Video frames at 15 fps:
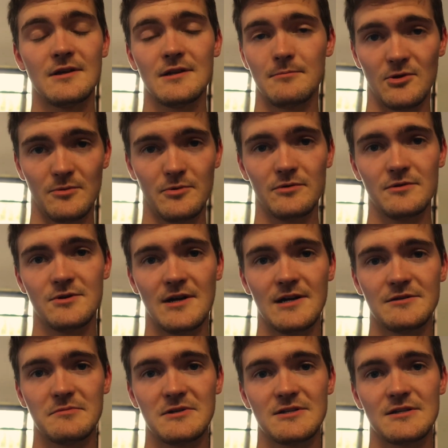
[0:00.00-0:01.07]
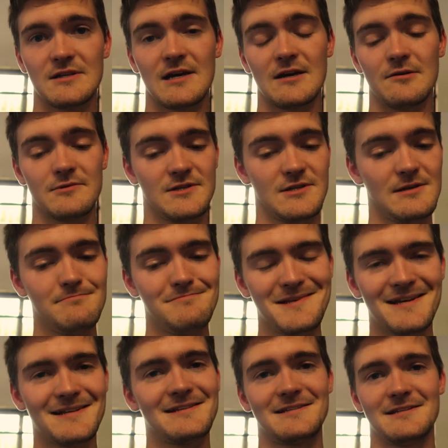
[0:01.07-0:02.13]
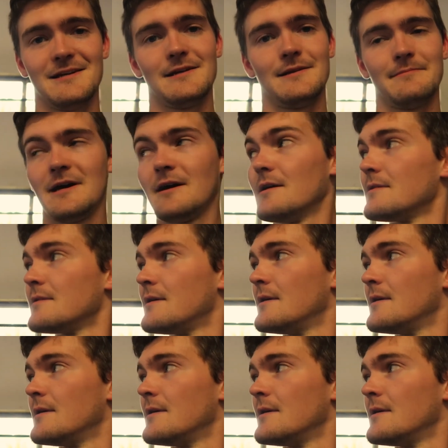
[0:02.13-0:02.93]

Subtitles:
then I'm gonna pull the transmission out, which I'm not excited about.